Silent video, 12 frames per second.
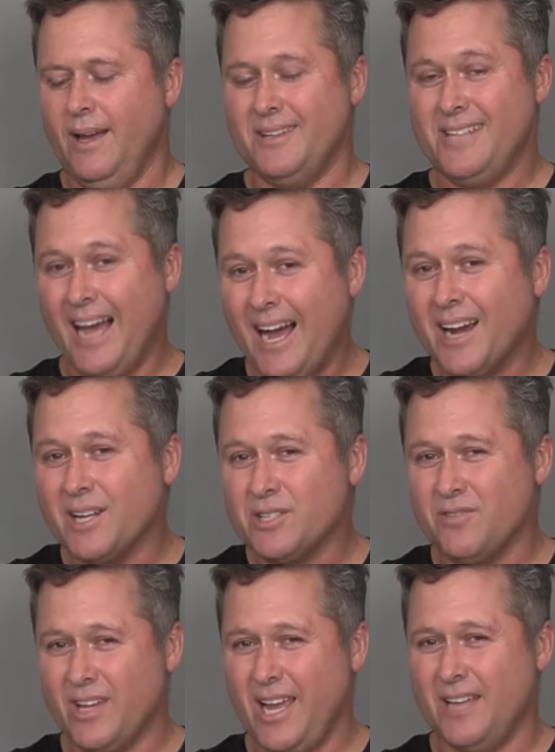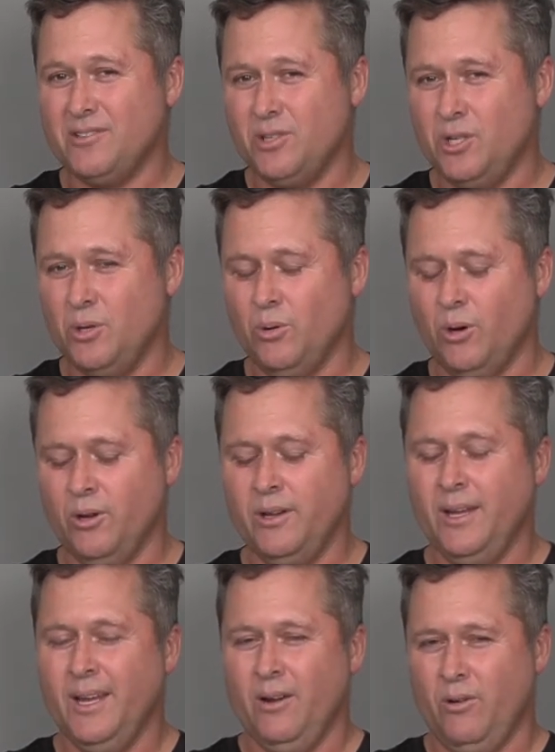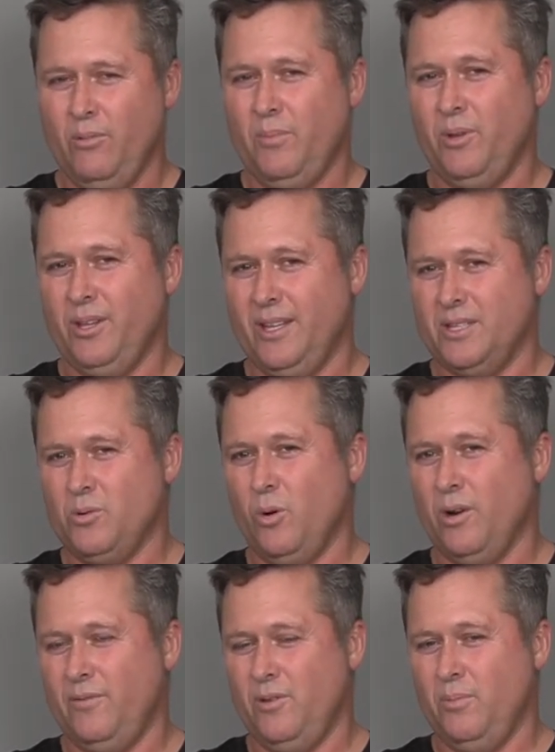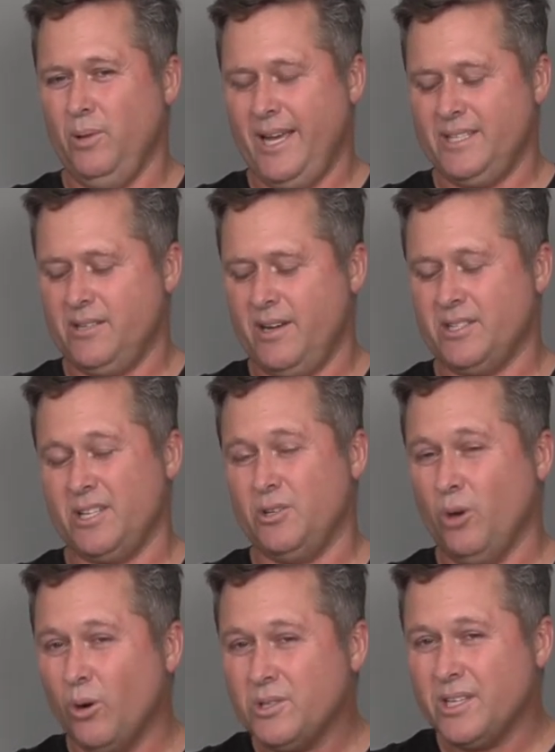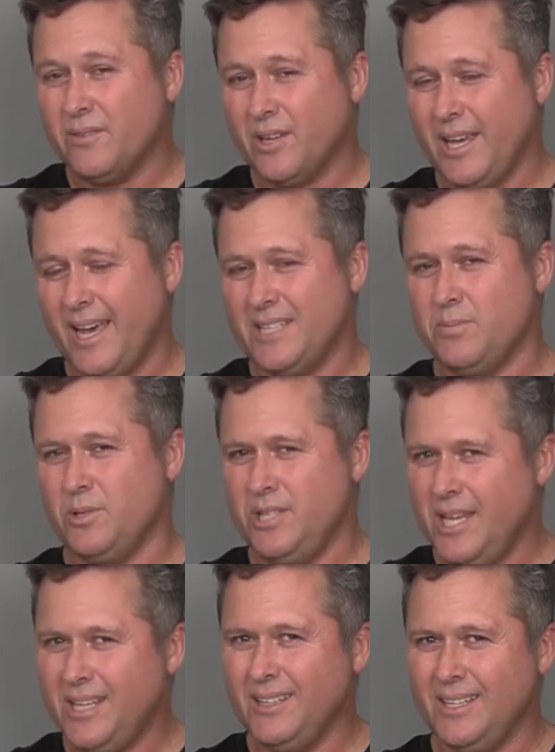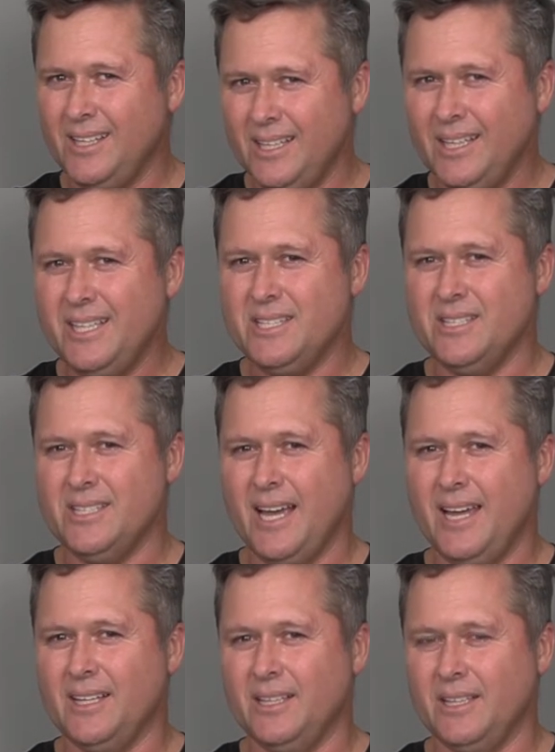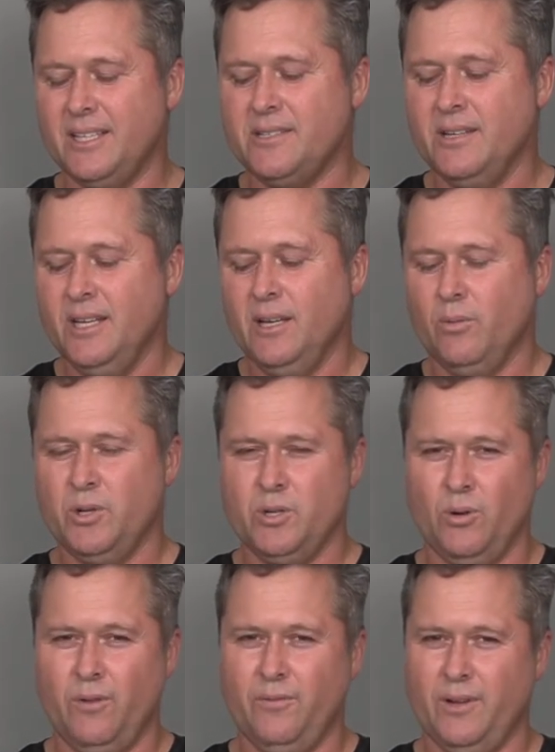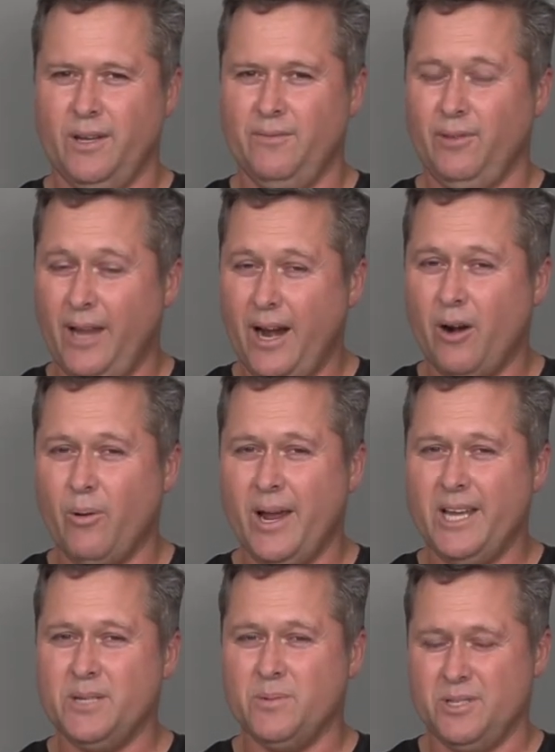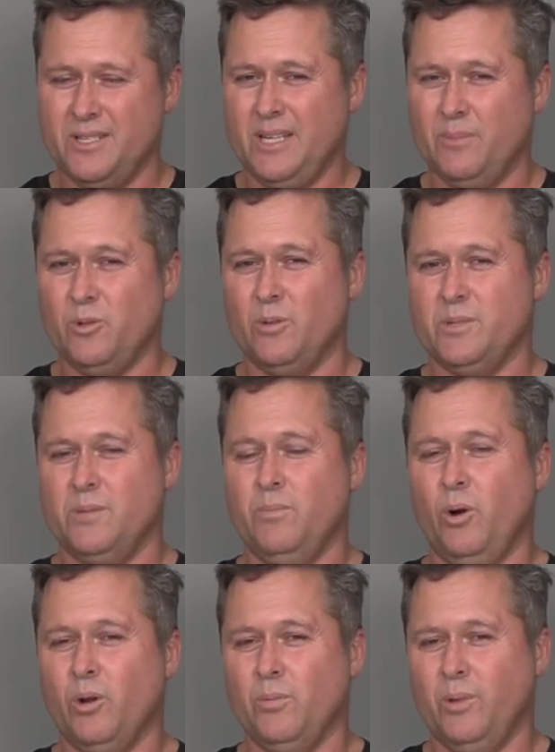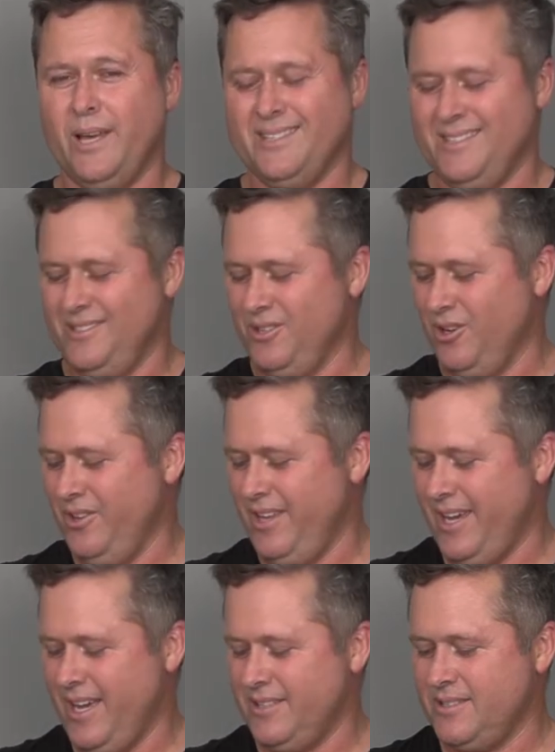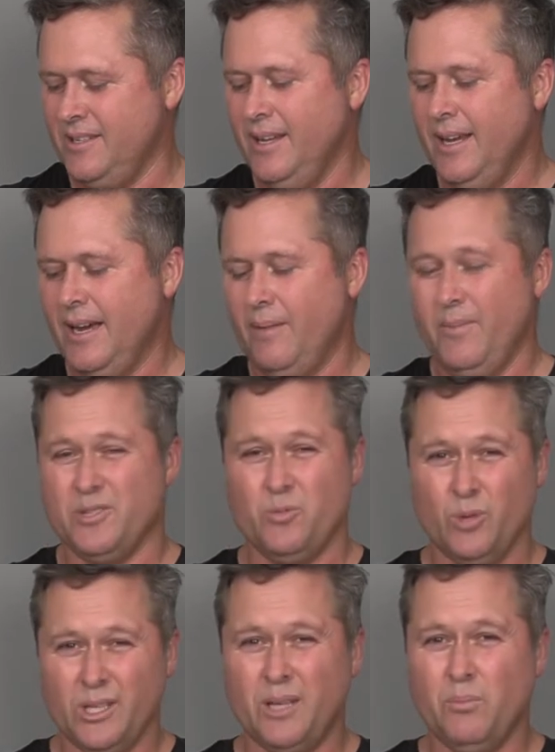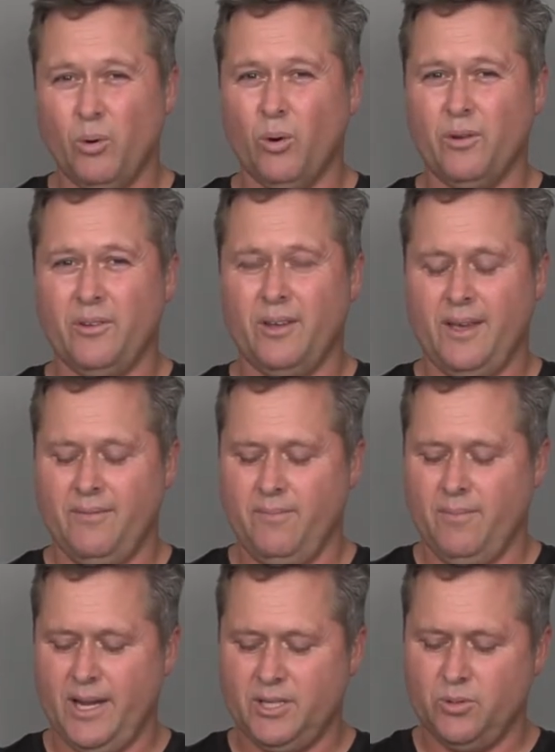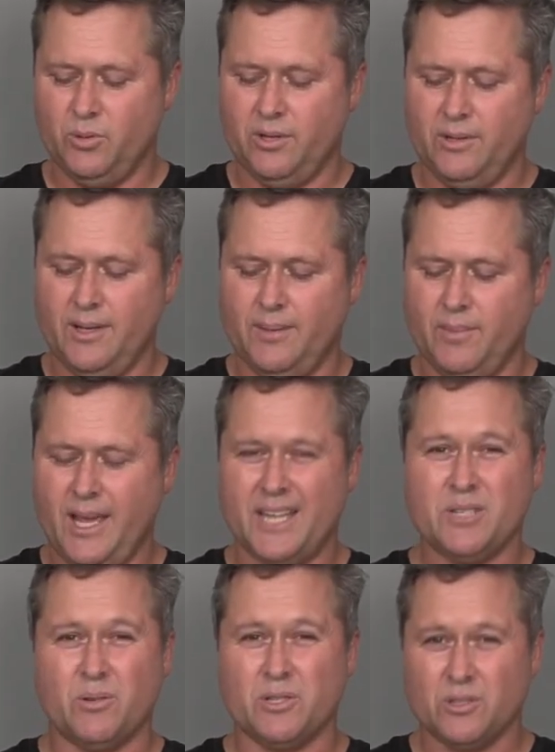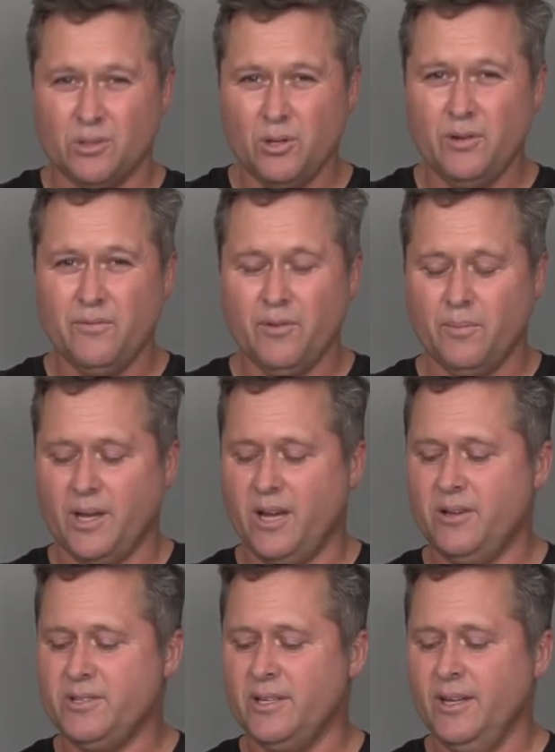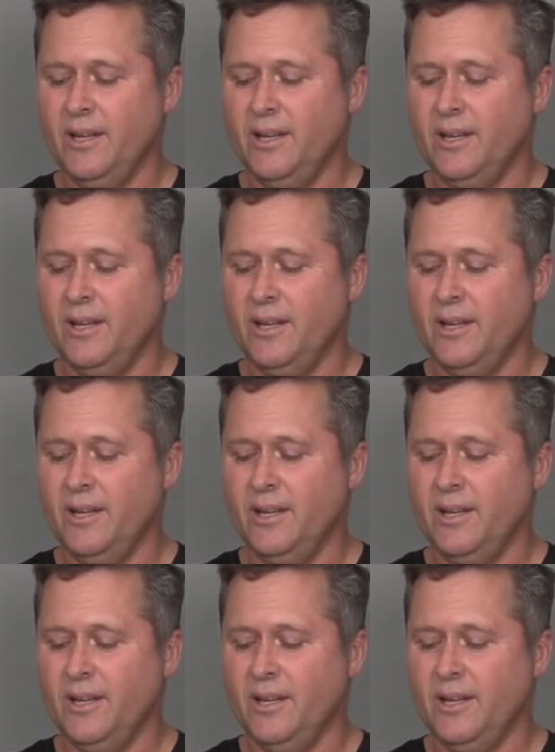targets for cats to chew on. Remember that there's quite a few plants that are actually toxic for cats, particularly lilies and daylilies, which are often in flower arrangements and sometimes in potted plants inside the house. That's really important to make sure that cats are excluded from those.